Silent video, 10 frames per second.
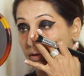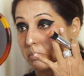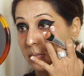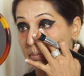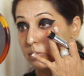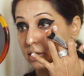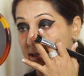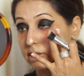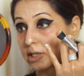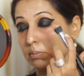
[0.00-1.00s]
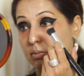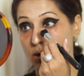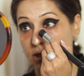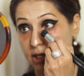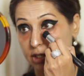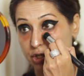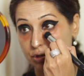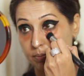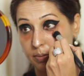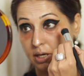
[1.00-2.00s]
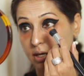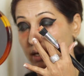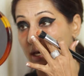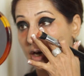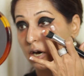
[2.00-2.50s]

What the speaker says: remember sunblock needs to be